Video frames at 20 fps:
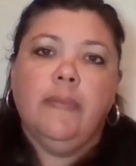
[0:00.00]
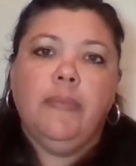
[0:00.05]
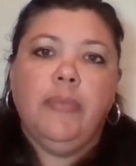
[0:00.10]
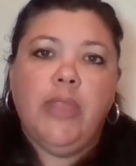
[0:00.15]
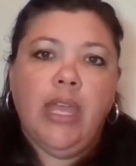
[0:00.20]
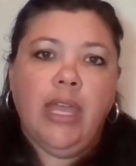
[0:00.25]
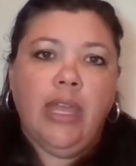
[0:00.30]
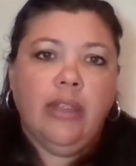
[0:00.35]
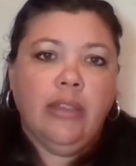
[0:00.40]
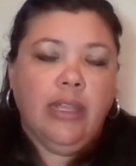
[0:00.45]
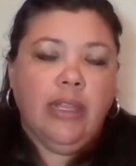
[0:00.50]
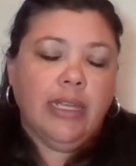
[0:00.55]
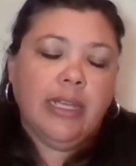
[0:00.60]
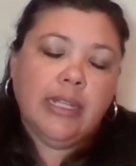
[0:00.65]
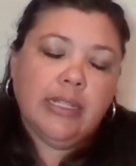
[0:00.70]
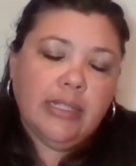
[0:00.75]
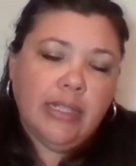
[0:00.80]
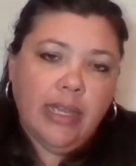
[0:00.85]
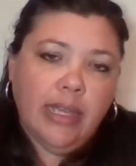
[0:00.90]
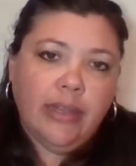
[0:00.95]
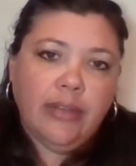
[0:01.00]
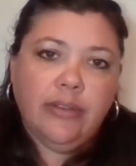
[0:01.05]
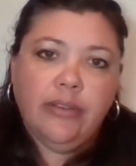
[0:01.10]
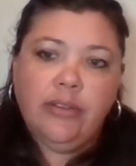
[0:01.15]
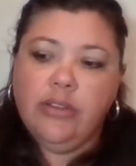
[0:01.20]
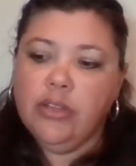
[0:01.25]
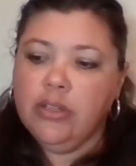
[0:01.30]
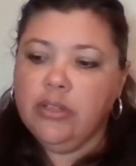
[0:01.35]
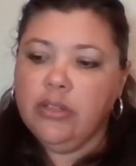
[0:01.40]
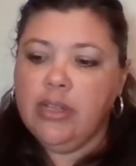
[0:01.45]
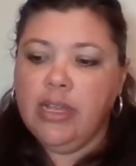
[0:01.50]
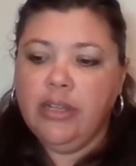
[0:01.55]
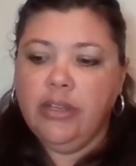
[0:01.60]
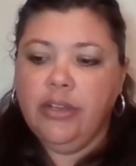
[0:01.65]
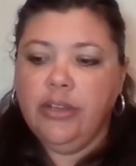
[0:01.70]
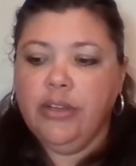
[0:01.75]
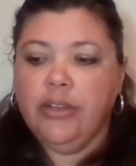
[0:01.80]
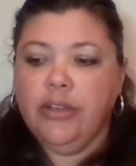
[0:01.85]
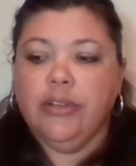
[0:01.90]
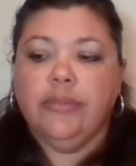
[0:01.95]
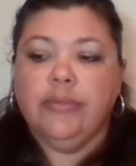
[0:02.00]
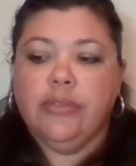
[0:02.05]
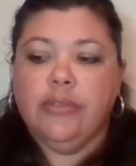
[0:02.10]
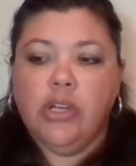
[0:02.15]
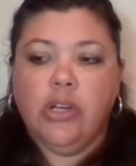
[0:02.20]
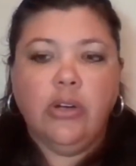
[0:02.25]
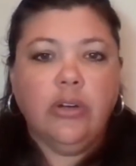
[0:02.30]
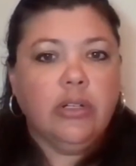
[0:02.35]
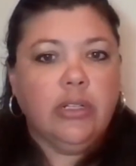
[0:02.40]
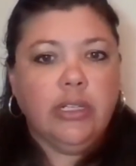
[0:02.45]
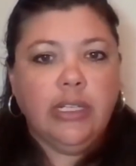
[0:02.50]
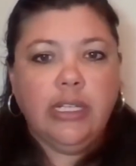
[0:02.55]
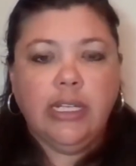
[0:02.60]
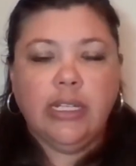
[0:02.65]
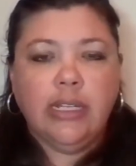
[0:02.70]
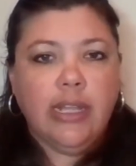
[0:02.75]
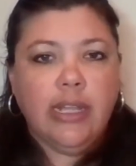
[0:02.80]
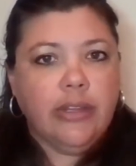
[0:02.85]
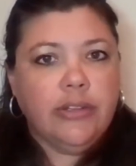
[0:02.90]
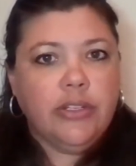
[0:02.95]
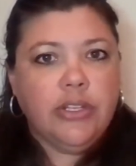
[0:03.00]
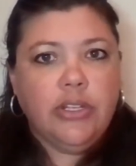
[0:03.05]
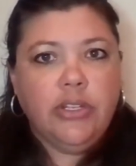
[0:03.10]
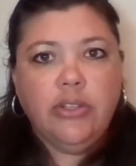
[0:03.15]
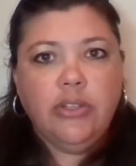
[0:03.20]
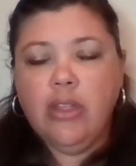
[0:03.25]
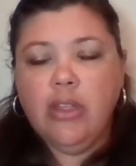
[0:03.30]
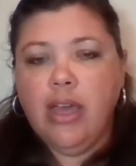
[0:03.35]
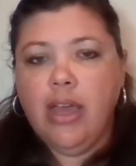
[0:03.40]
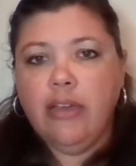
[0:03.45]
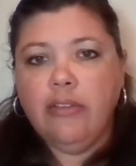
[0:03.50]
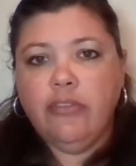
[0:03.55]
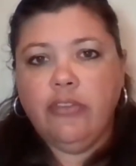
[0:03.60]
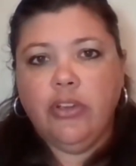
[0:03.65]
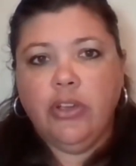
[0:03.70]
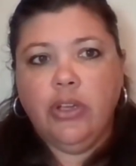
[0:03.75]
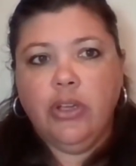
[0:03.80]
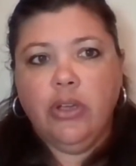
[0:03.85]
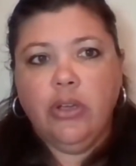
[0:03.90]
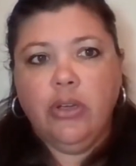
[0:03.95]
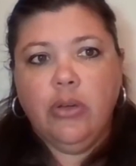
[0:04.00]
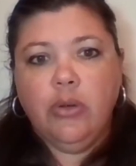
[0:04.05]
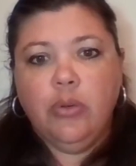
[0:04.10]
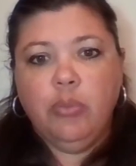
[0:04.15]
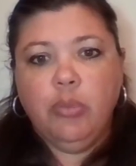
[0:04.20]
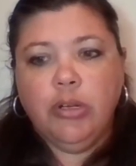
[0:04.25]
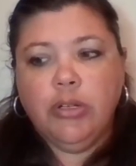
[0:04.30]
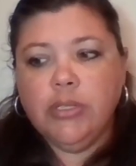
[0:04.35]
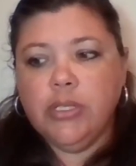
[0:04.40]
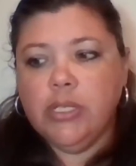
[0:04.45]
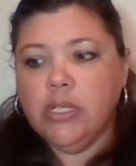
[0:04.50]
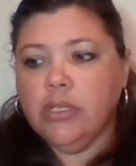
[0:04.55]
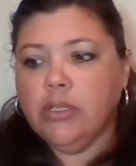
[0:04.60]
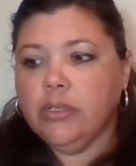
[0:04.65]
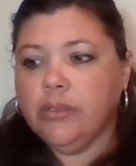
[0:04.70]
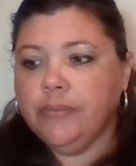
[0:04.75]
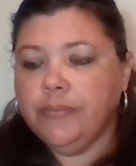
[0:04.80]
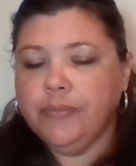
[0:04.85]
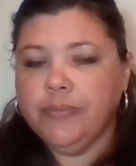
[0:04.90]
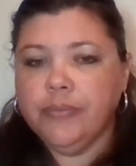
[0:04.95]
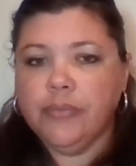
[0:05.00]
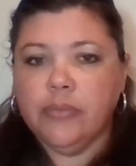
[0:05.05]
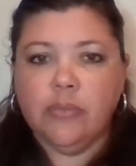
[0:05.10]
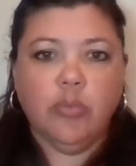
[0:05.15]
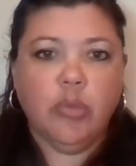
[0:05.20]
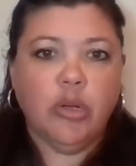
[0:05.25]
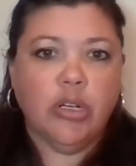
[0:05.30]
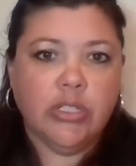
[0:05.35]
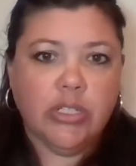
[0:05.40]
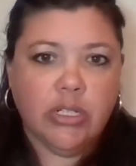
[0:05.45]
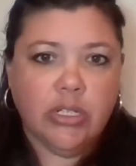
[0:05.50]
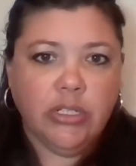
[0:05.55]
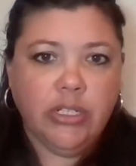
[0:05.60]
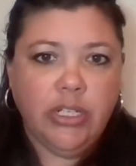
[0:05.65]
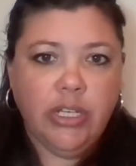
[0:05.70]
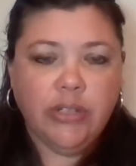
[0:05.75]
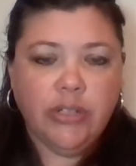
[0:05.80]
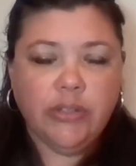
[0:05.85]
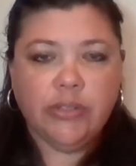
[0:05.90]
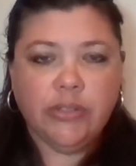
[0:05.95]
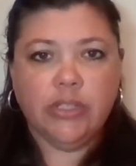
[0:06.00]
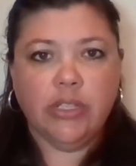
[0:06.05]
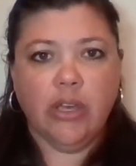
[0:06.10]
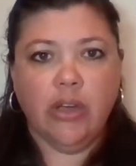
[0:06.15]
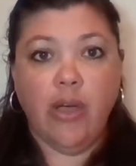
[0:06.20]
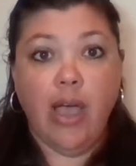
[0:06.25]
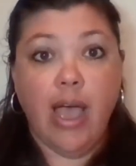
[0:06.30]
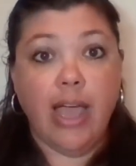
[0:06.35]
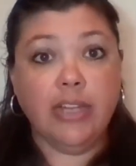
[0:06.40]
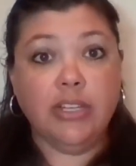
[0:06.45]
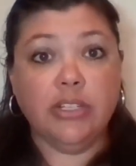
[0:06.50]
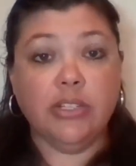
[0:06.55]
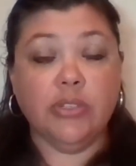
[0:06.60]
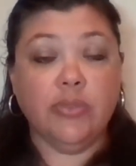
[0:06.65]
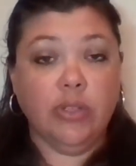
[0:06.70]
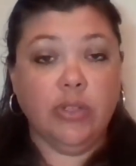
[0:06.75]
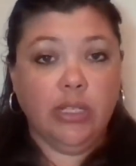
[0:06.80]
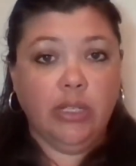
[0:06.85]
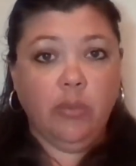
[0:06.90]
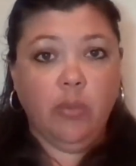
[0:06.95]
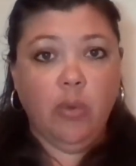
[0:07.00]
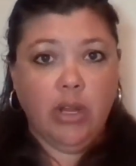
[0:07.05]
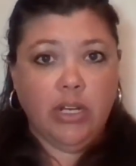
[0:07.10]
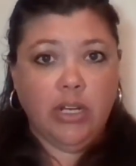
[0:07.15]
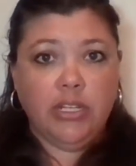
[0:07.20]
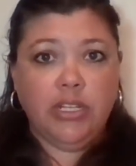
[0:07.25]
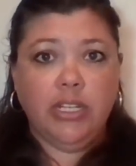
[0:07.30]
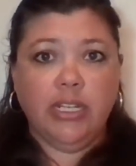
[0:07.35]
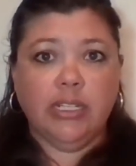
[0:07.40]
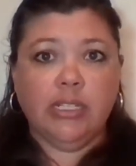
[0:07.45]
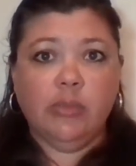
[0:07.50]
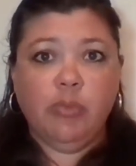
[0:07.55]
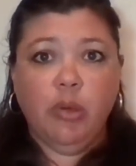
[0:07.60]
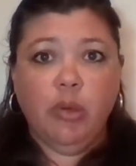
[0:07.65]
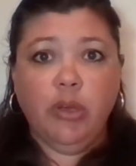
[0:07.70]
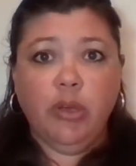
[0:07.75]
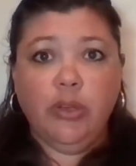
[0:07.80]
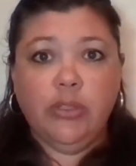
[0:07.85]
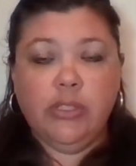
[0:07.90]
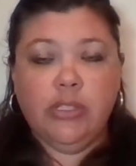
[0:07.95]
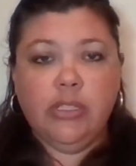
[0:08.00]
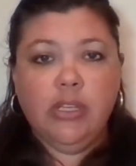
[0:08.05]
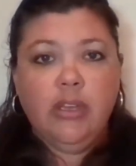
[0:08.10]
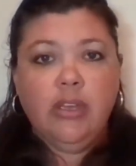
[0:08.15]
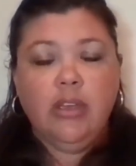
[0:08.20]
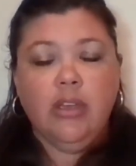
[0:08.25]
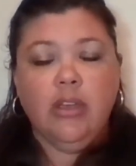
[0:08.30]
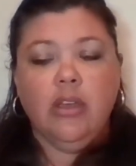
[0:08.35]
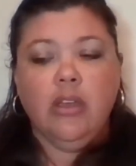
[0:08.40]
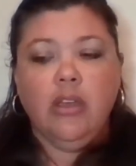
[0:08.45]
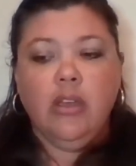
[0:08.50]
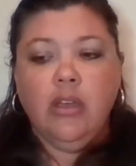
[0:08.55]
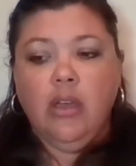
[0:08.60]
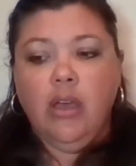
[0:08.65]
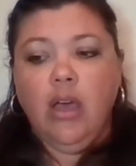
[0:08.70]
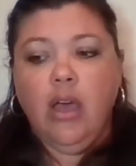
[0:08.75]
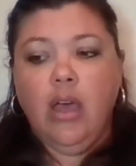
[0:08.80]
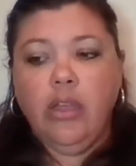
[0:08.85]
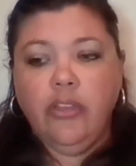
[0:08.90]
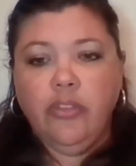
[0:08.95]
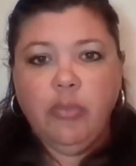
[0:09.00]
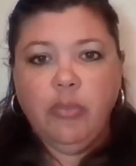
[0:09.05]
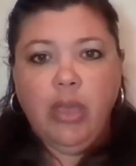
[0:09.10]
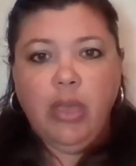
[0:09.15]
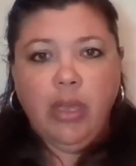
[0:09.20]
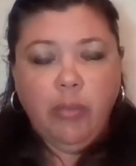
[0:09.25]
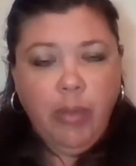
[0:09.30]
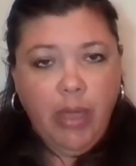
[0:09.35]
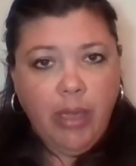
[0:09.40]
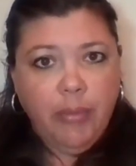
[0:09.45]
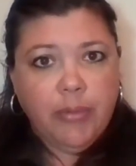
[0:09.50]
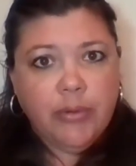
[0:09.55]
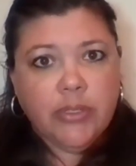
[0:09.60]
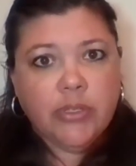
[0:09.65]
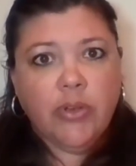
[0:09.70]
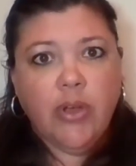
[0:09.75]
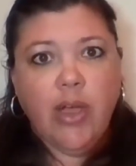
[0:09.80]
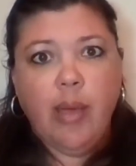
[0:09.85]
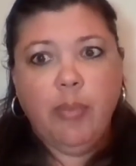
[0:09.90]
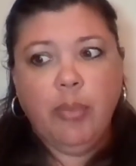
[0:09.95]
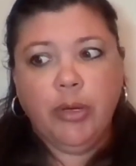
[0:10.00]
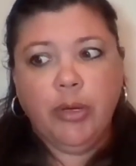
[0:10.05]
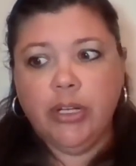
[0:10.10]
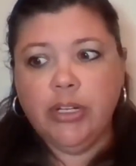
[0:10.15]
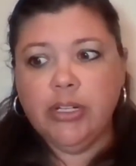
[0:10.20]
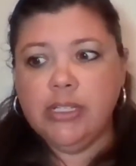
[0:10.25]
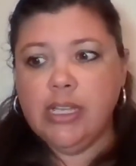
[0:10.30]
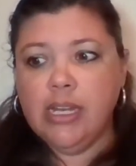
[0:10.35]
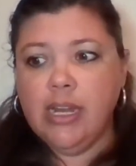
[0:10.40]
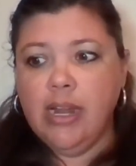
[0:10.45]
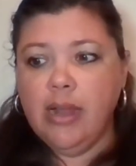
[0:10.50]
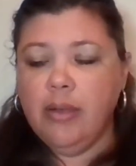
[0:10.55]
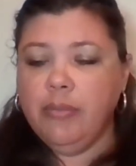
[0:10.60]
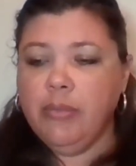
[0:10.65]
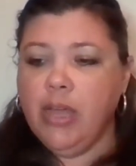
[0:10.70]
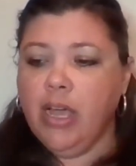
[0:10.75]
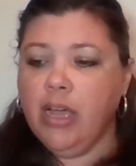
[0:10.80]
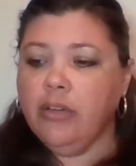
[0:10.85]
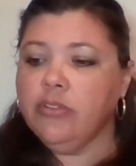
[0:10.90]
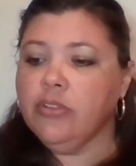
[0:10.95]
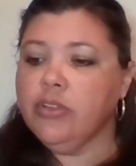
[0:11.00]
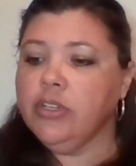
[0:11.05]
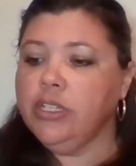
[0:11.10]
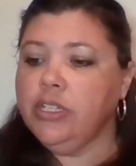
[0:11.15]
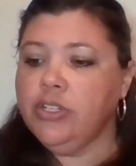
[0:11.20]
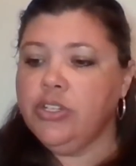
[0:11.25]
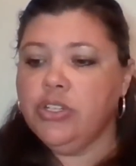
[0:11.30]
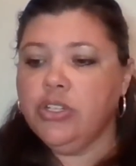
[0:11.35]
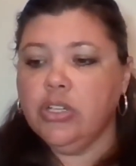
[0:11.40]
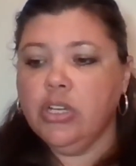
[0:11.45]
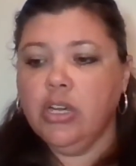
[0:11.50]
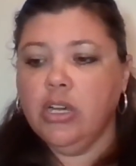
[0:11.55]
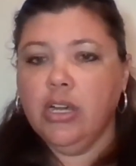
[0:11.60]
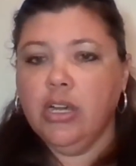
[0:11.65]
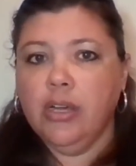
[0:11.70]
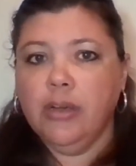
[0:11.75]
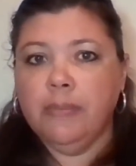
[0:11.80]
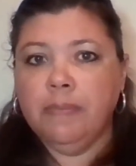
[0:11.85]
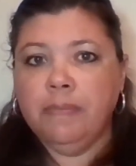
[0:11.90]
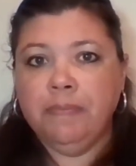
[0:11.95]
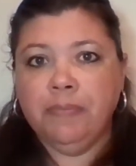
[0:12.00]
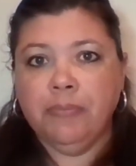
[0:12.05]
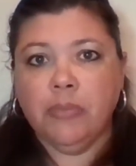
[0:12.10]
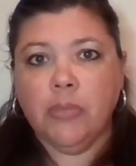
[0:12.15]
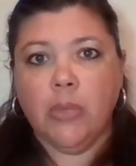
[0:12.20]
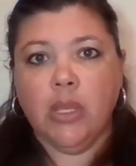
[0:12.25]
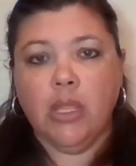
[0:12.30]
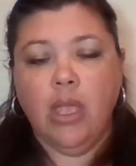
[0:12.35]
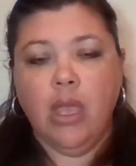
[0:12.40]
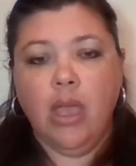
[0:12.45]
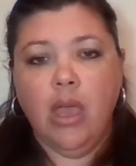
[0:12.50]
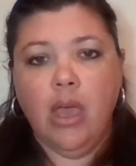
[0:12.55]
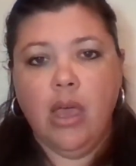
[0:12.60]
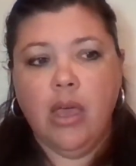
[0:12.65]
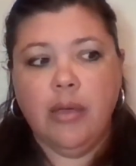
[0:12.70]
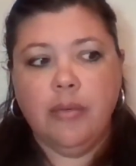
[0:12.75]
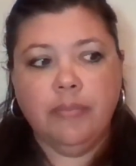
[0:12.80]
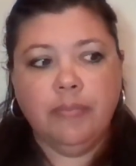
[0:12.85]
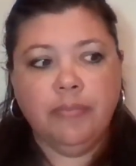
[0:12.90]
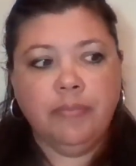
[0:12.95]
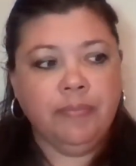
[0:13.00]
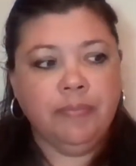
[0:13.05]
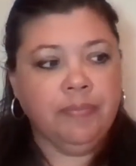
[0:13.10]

then like I said, you're that you're totally allowed to do that for your own personal personal use. So I just really wanted to expose all of my paper scrapbookers and I'm not really sure um,